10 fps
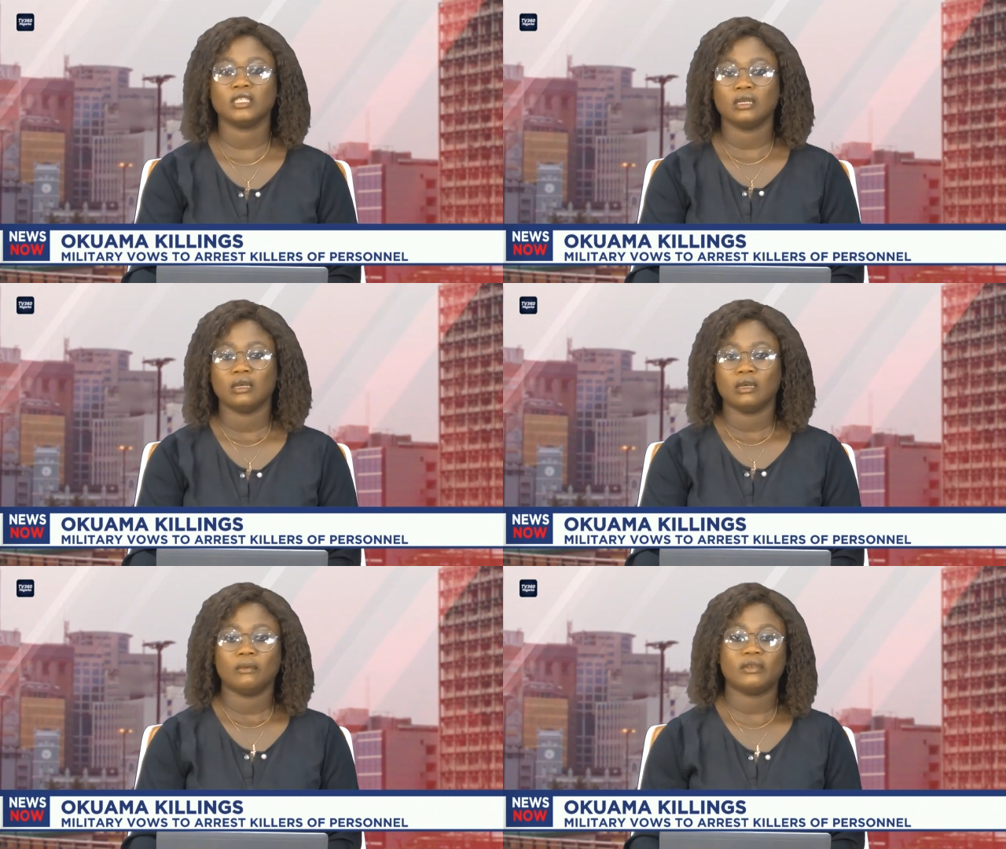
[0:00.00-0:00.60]
With
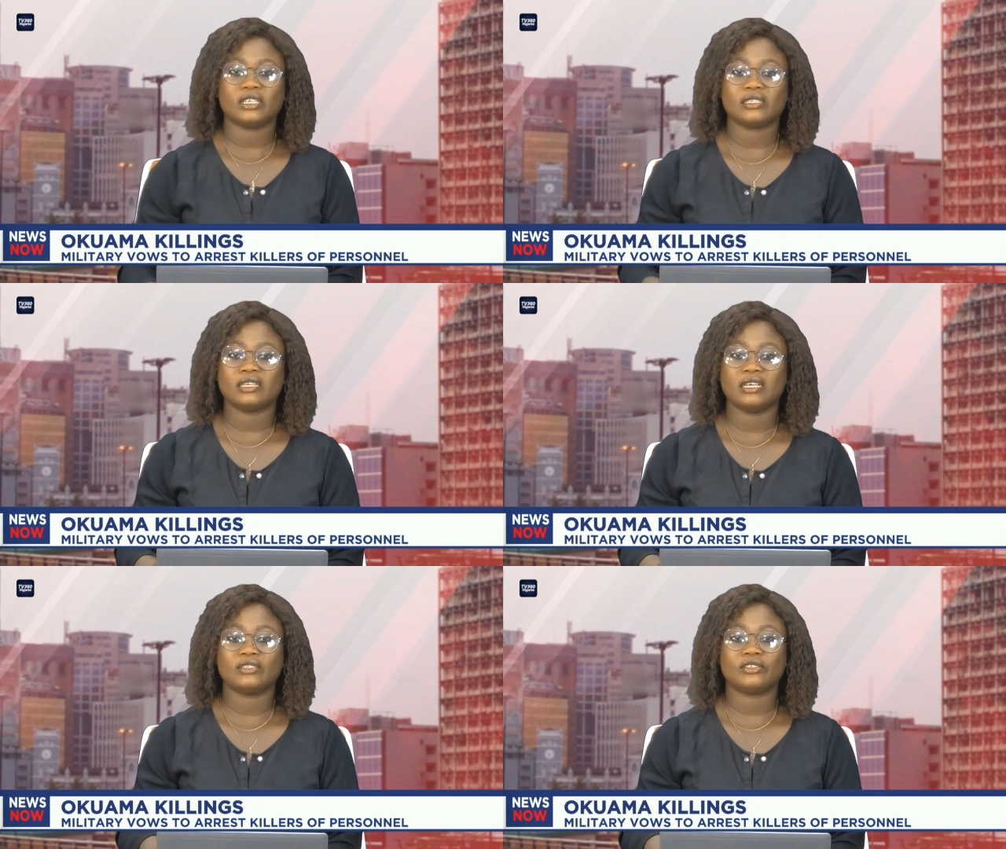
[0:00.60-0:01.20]
just days
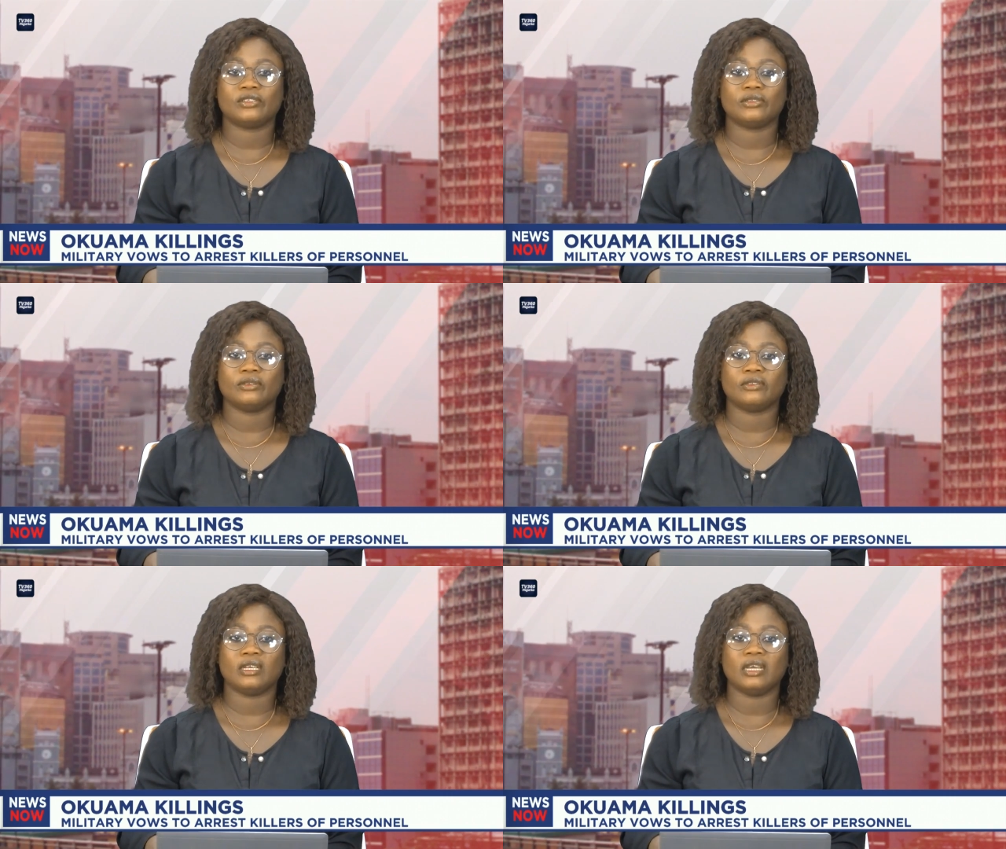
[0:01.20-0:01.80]
to the
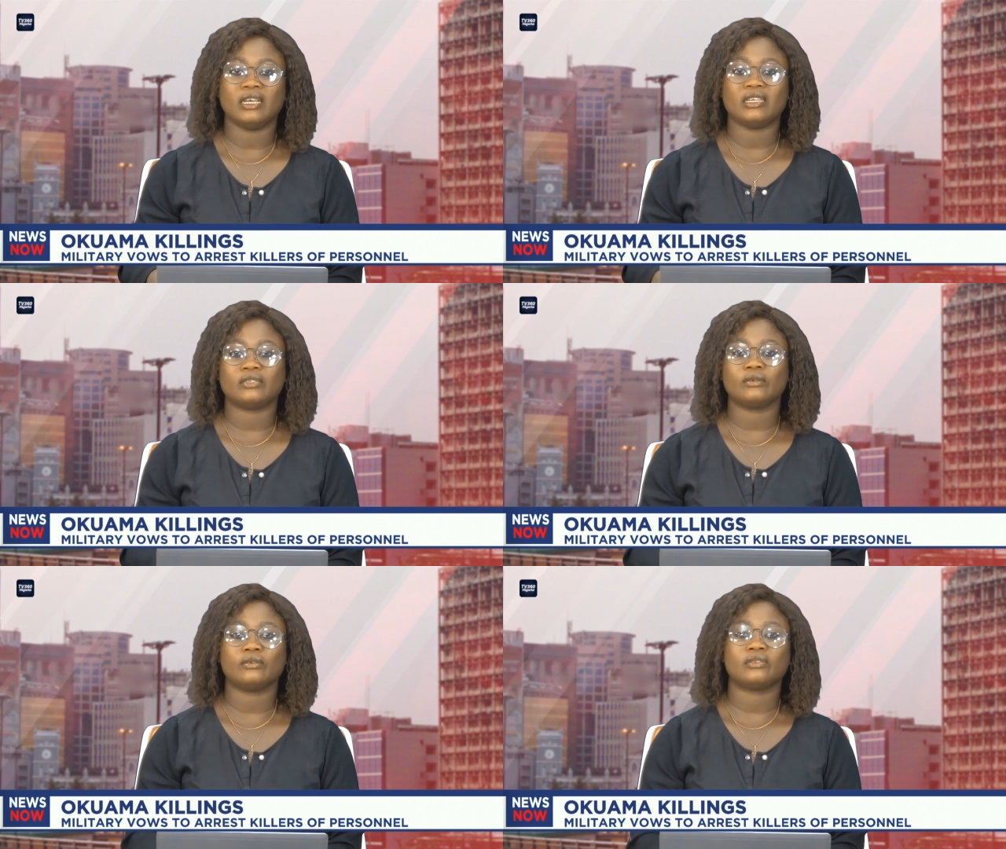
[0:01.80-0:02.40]
Edo
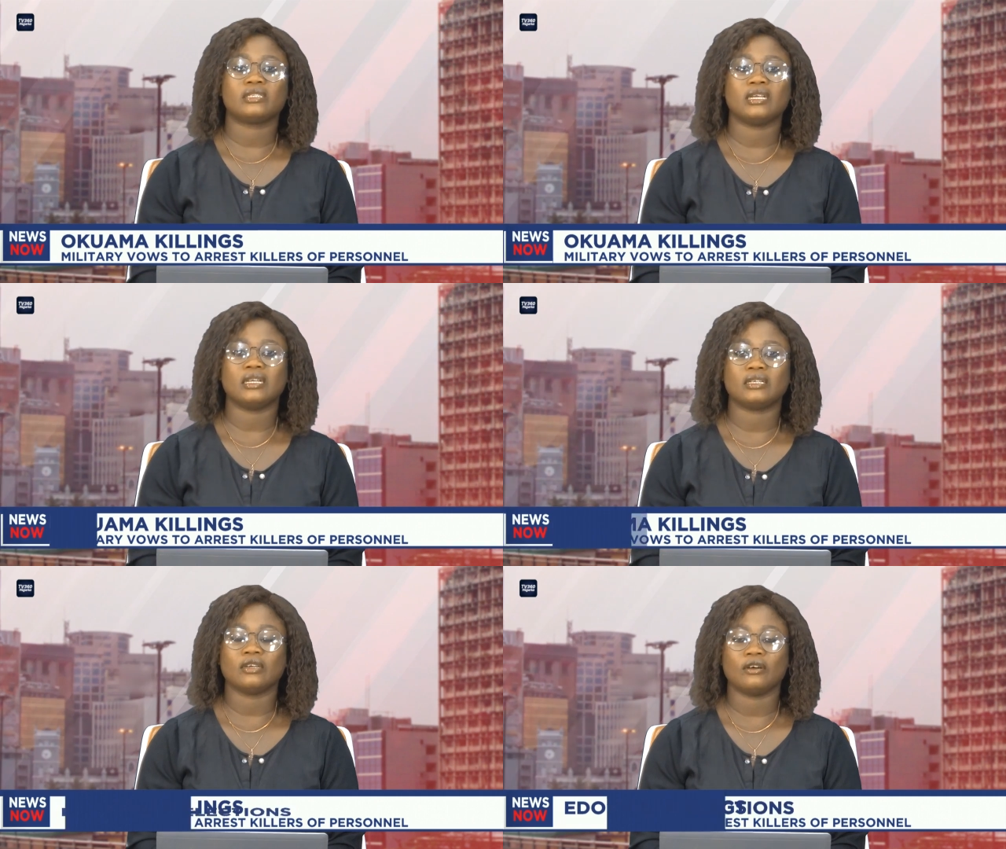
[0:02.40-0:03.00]
State
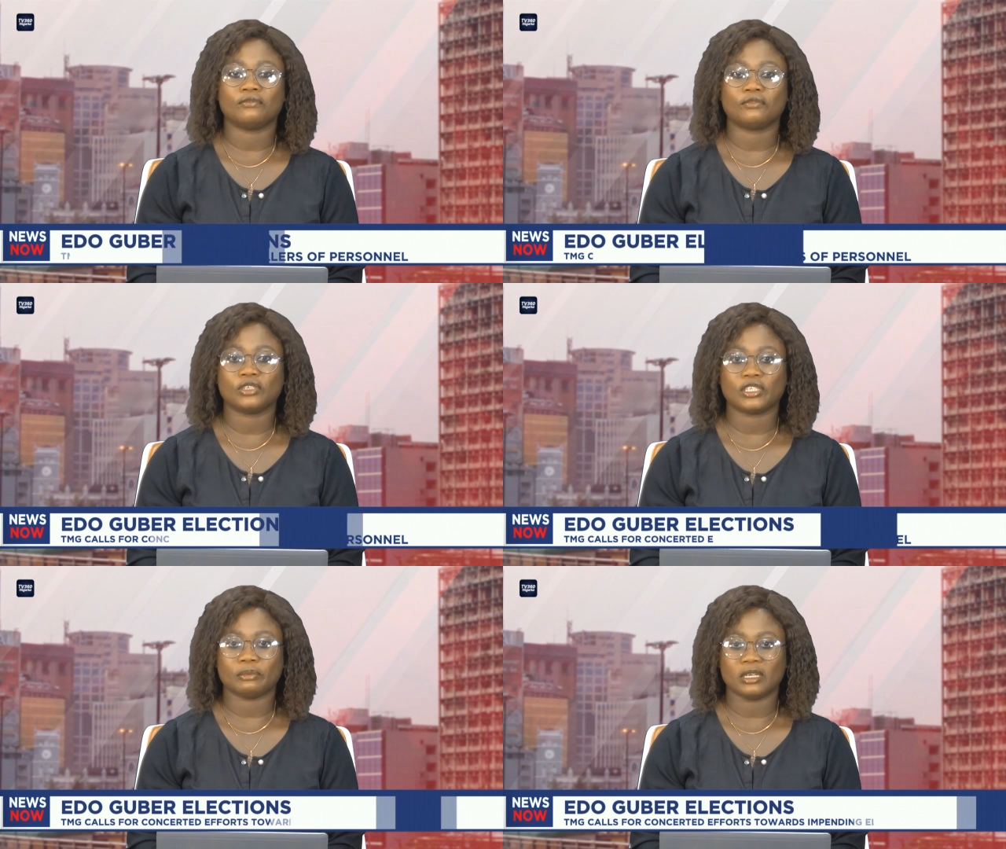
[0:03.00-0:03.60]
governorship
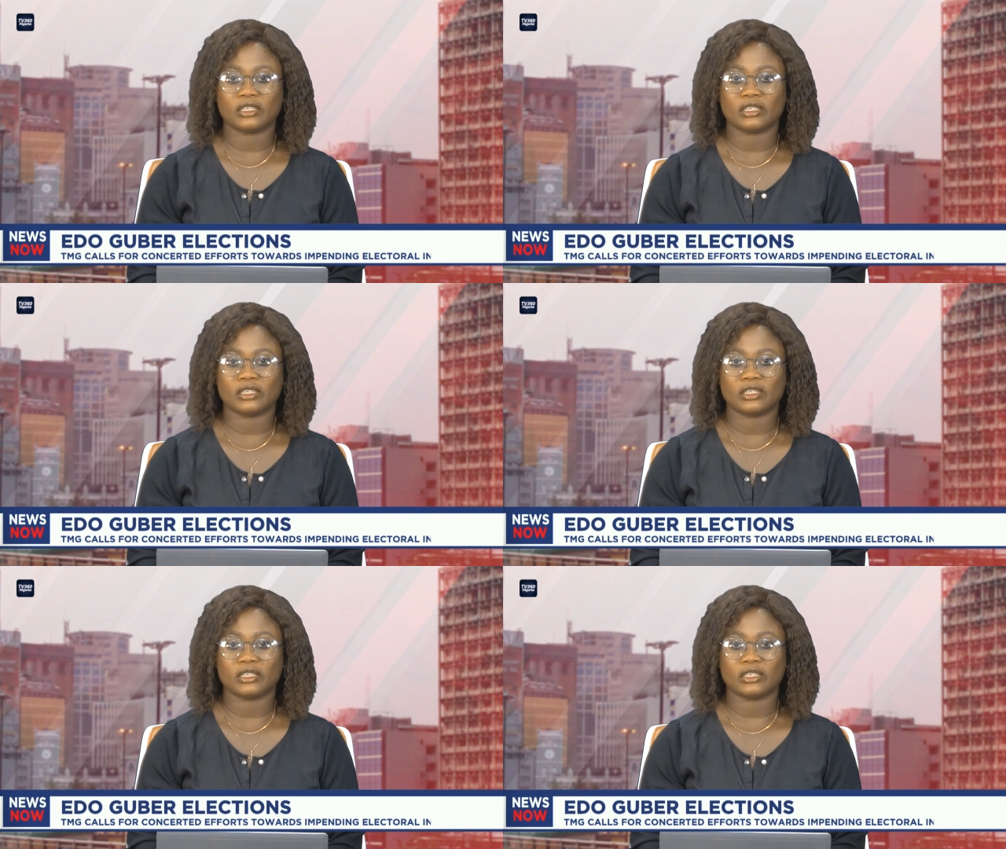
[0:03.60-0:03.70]
election,